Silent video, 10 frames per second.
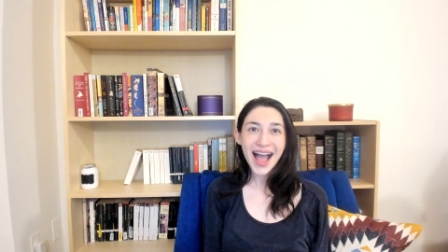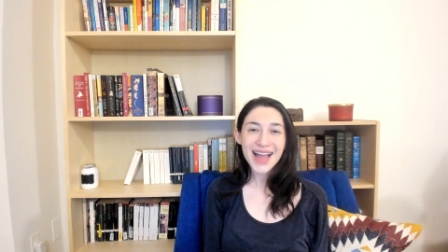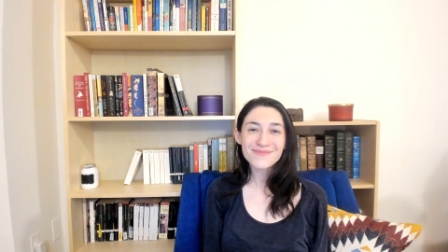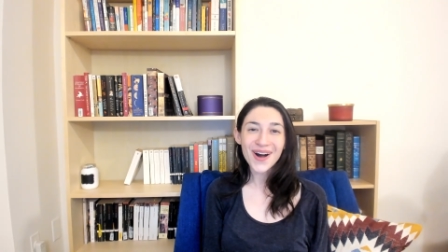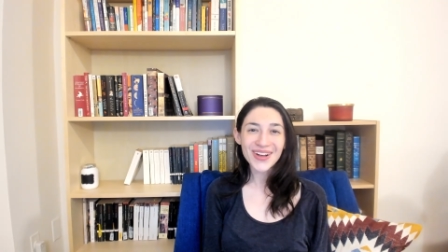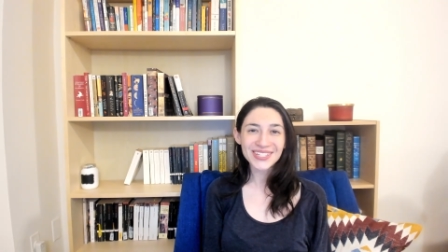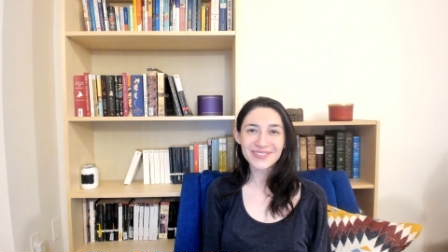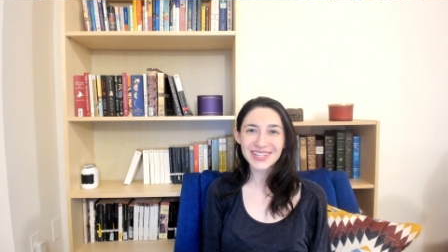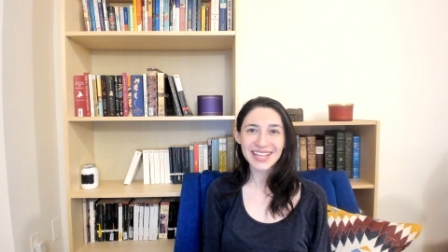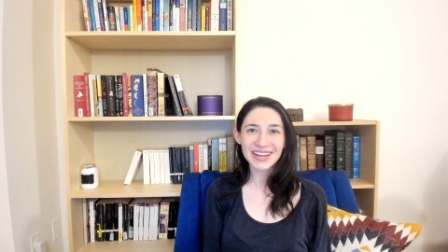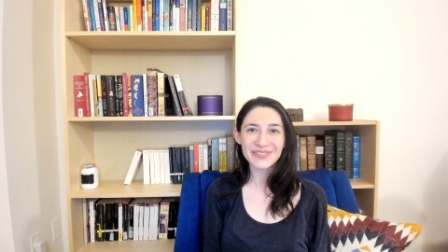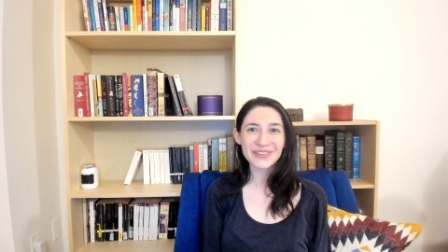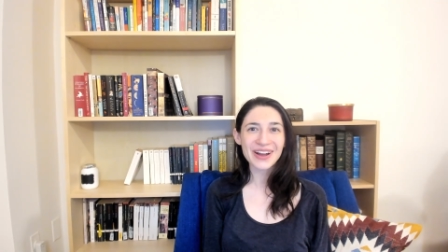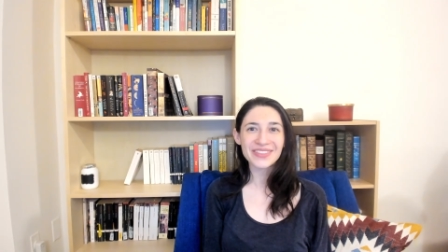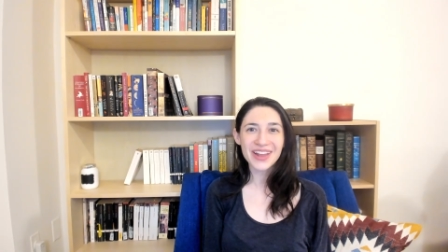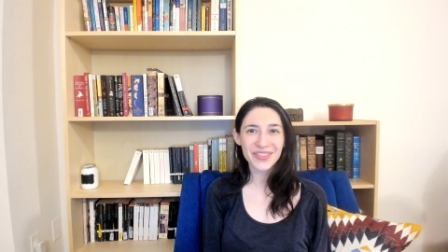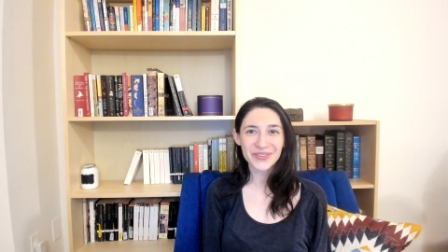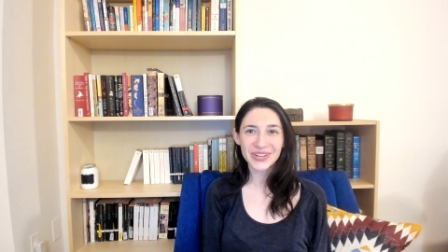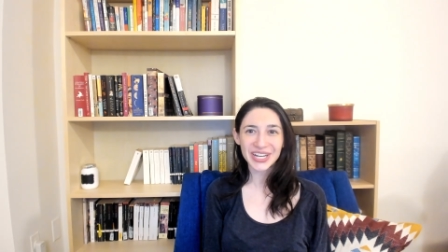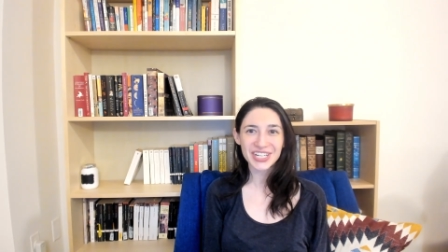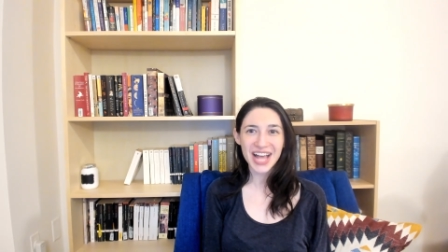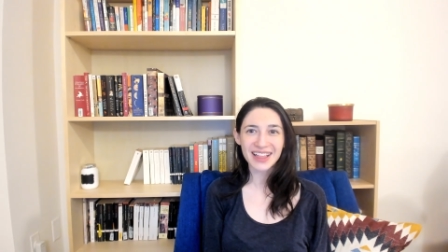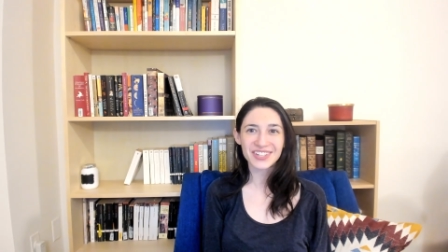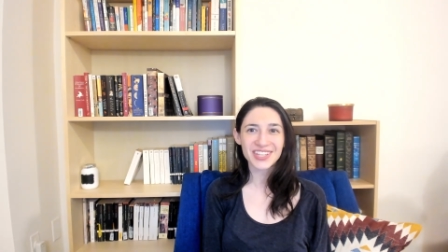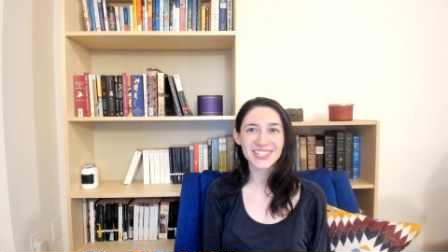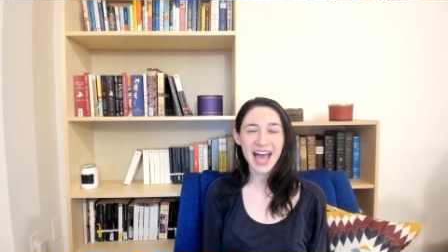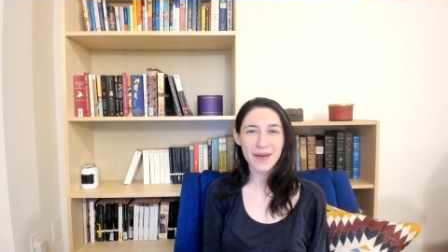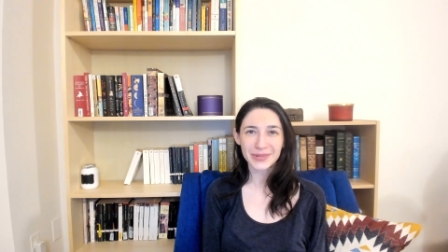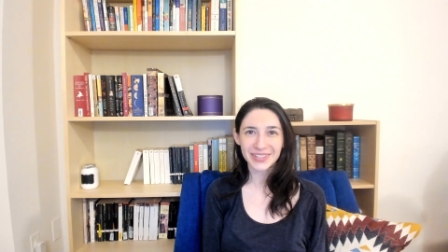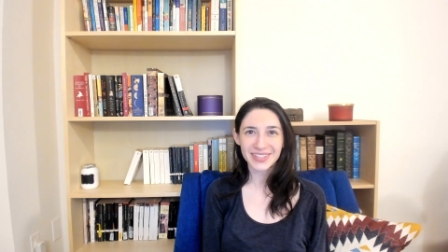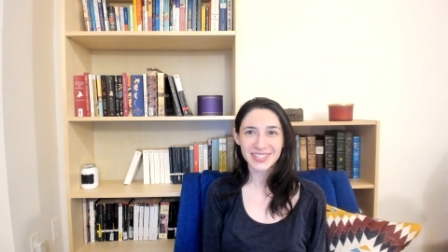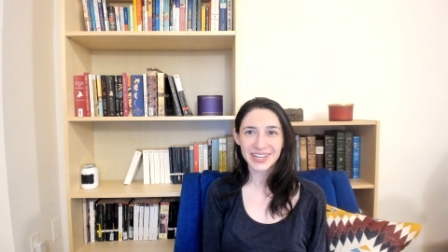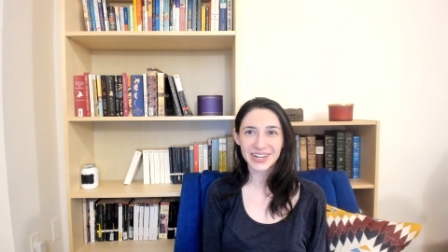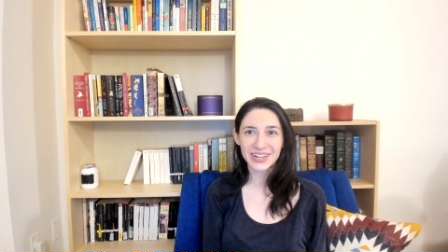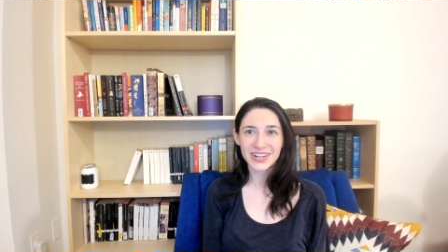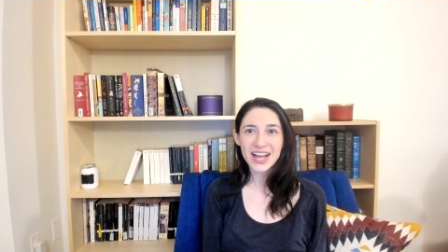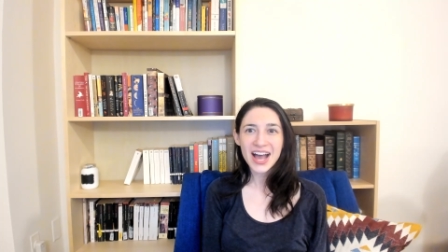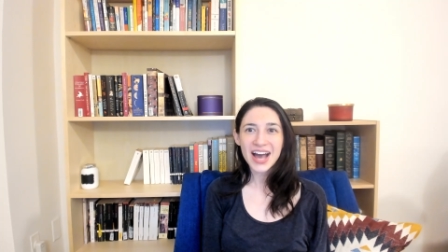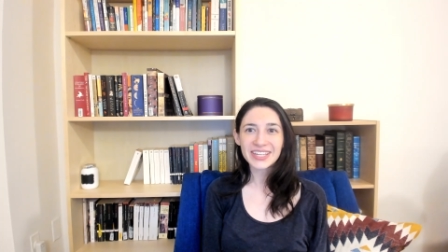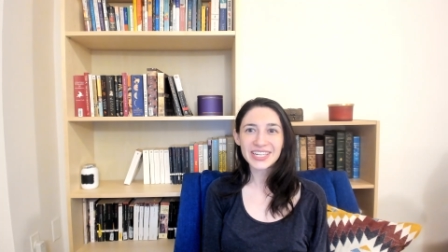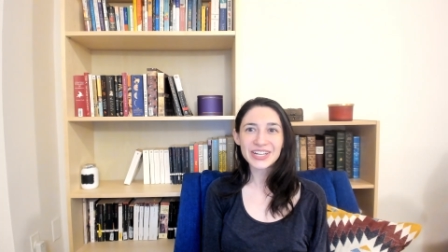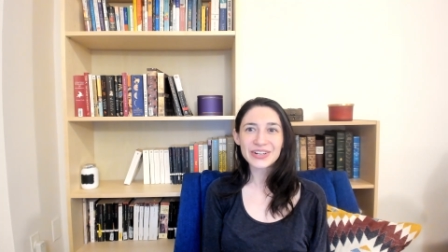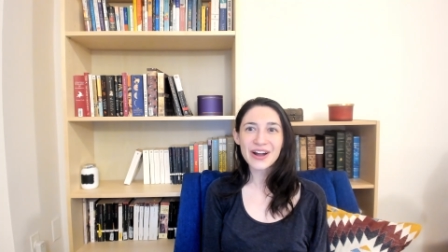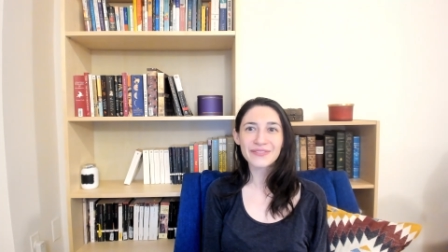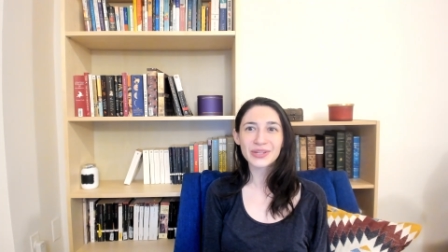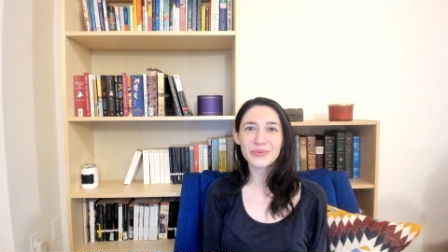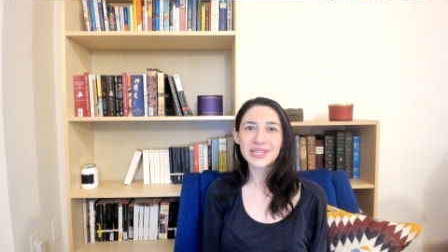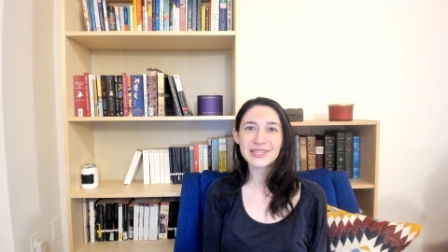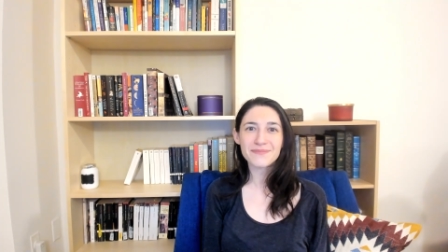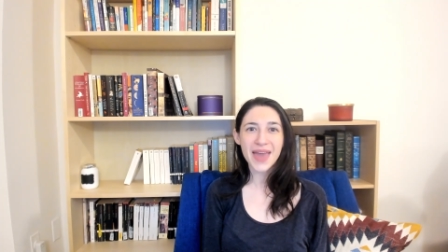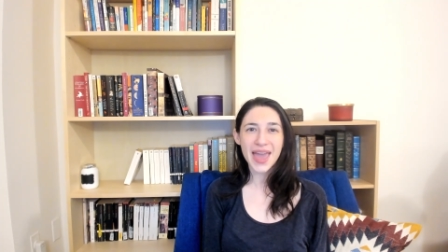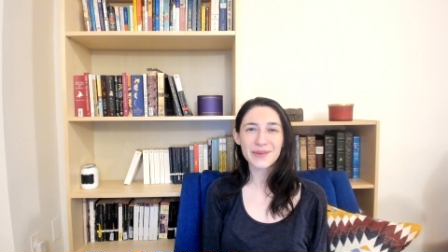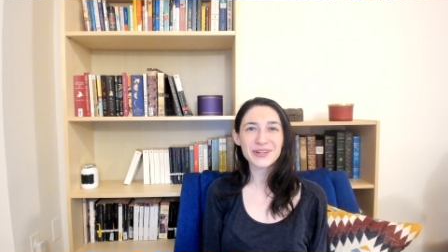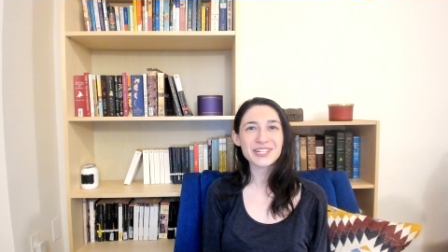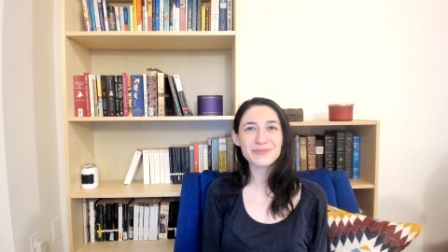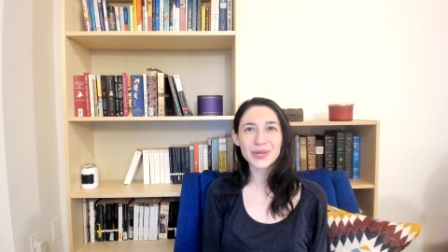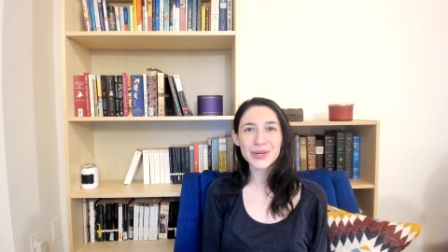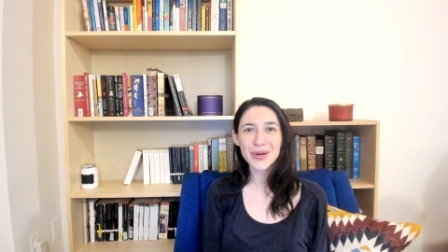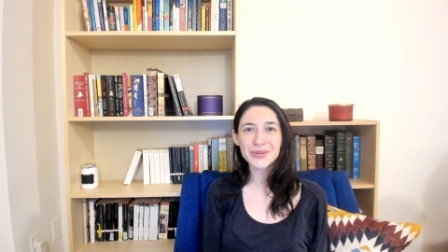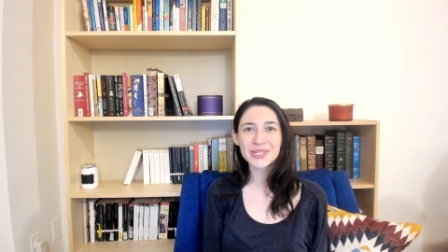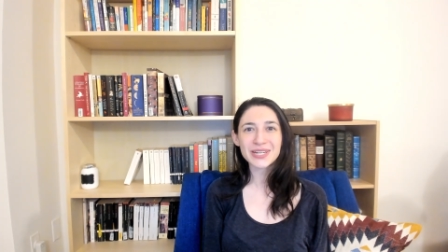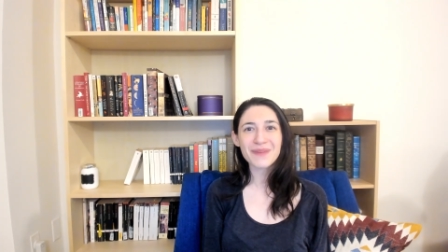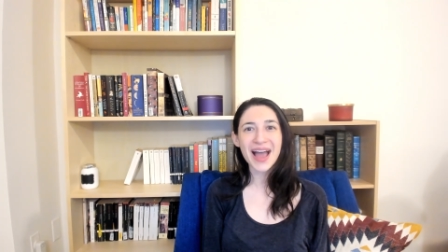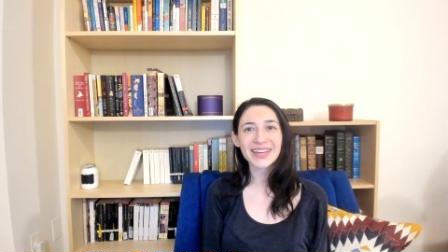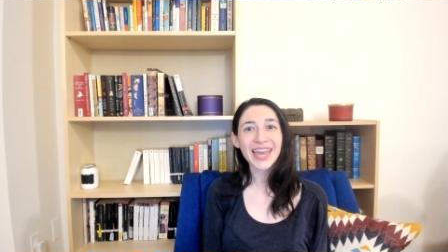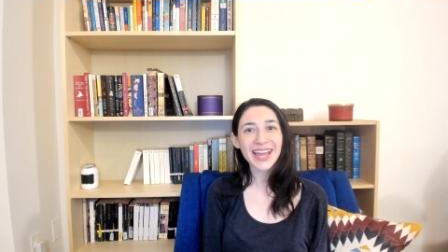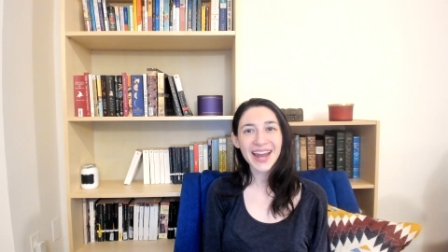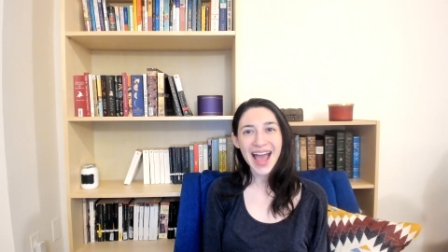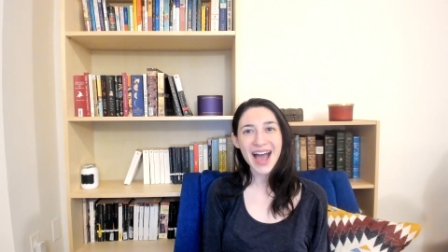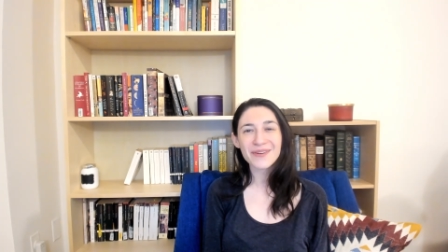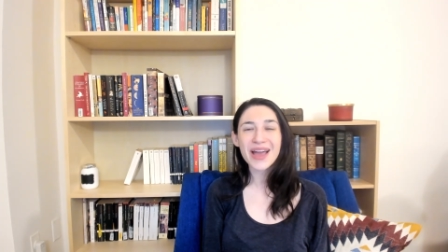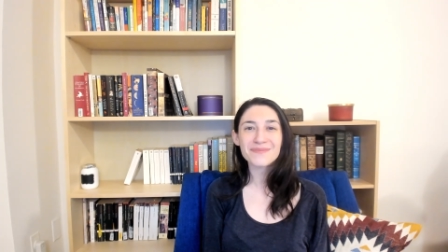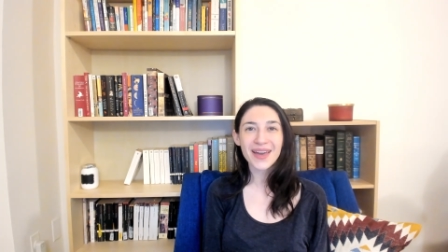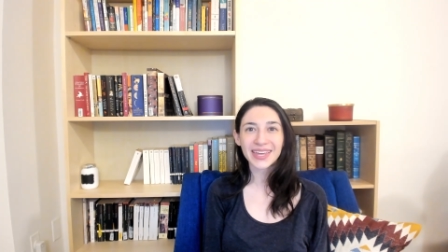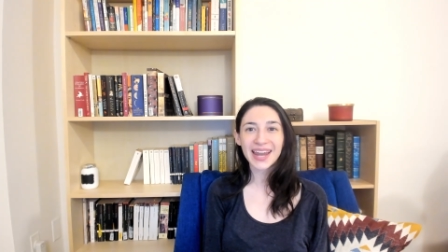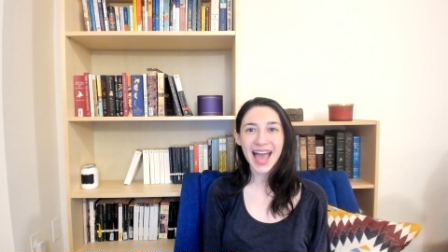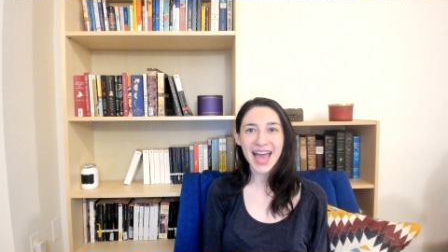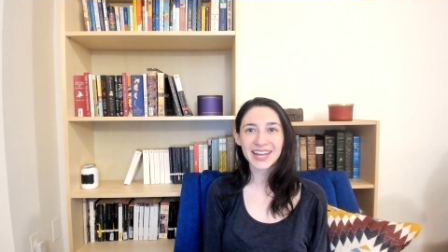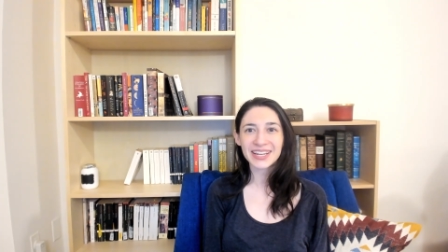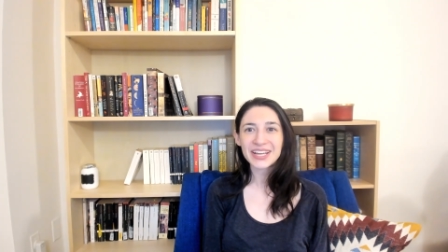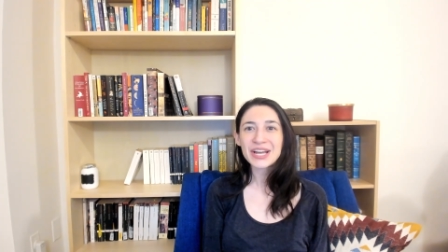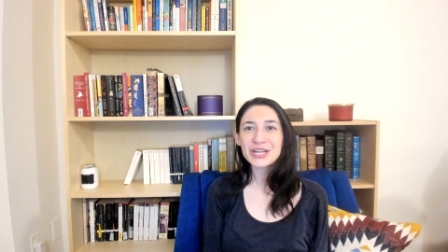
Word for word: I'm also excited for another reading challenge that's happening this year, A Year of Louisa May, which is being hosted by Kate Howe and Megan Hannett,